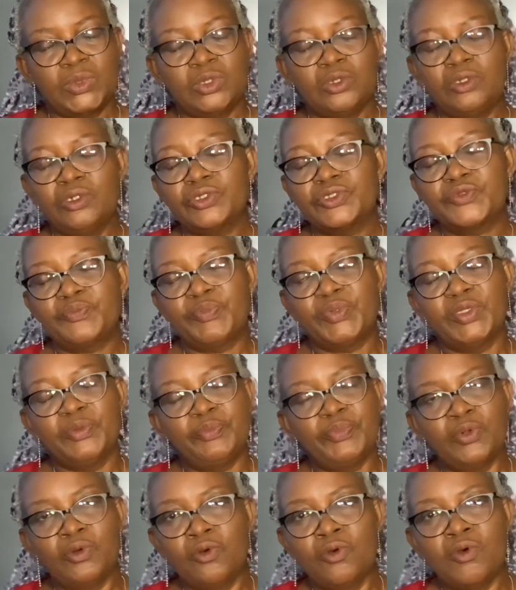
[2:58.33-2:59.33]
Those
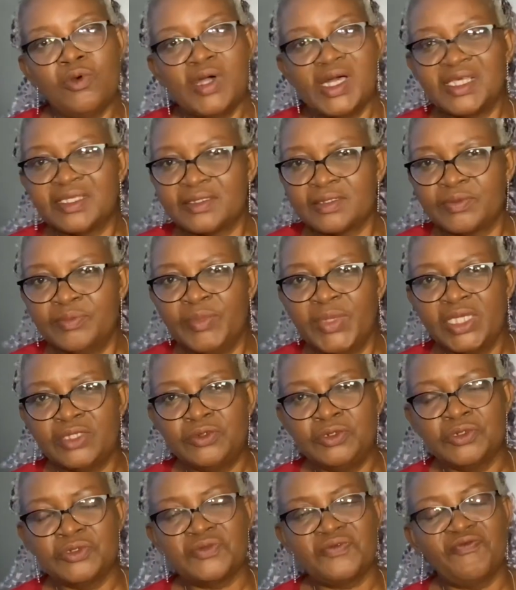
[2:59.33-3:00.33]
people who has
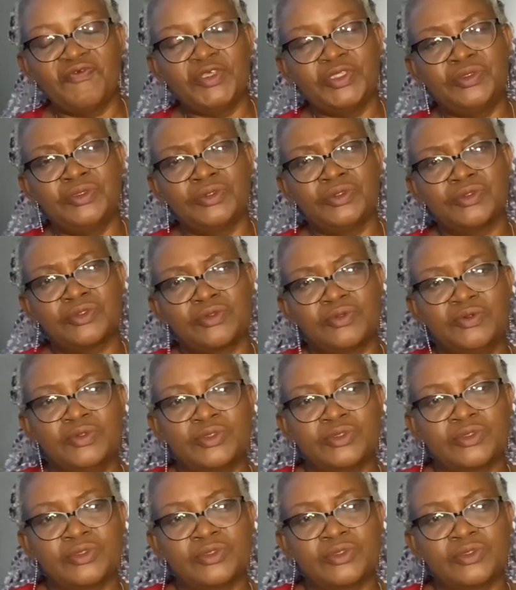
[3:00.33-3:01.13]
made those videos to